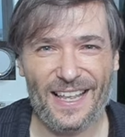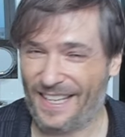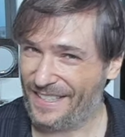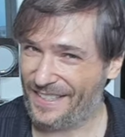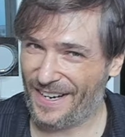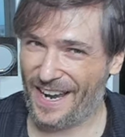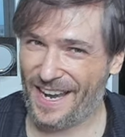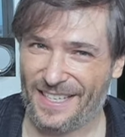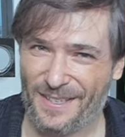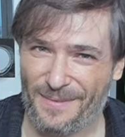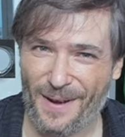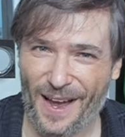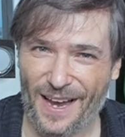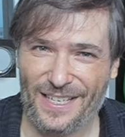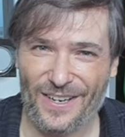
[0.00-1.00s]
That's right,
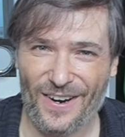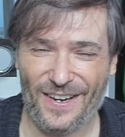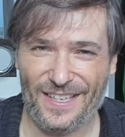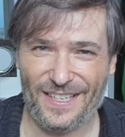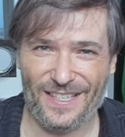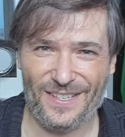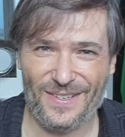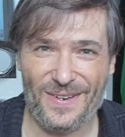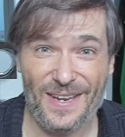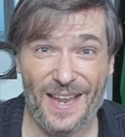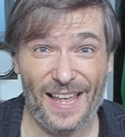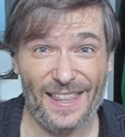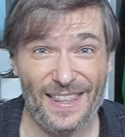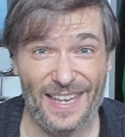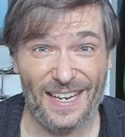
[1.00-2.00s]
Dubai charges you
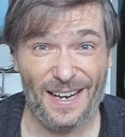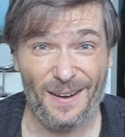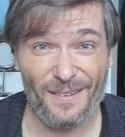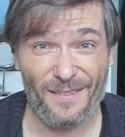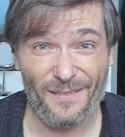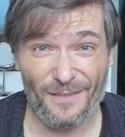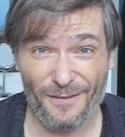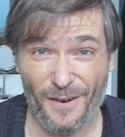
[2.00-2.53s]
nothing on, uh,